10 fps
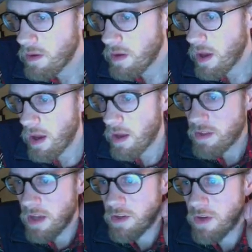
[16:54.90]

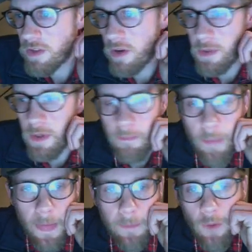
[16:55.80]
It's not transcription.
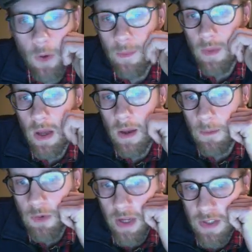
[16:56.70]
Nope.
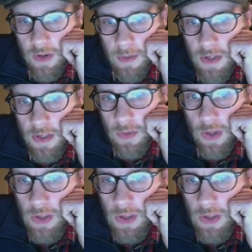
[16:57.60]
Transcription is when you